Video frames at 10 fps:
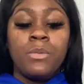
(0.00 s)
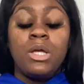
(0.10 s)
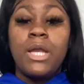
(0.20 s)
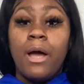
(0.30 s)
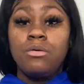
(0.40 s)

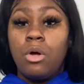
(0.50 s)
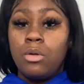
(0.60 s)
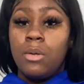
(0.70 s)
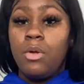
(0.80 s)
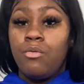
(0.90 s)
Now, don't
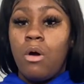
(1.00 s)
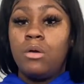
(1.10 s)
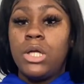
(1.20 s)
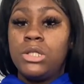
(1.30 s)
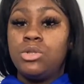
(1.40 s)
get me wrong,
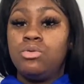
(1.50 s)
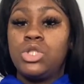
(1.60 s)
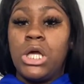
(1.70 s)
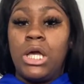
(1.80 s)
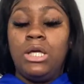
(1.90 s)
they do
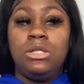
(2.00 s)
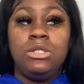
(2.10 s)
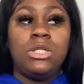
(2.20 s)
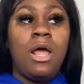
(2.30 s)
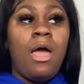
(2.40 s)

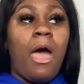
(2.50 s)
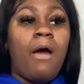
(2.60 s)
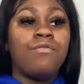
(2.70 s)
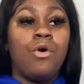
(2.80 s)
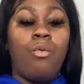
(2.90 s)
change
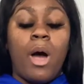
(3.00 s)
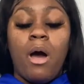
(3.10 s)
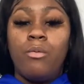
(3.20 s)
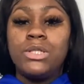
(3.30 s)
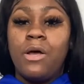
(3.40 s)
after a
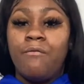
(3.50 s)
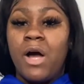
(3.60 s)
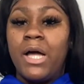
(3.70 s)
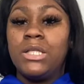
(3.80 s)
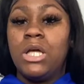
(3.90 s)
while once I
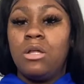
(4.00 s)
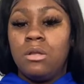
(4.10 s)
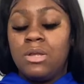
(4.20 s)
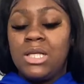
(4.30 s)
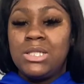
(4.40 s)
find other
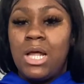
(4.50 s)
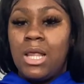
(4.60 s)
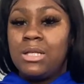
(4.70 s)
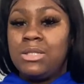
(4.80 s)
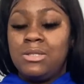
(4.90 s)
things that I
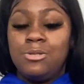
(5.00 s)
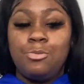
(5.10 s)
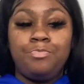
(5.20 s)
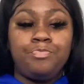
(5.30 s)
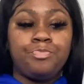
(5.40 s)
like to do.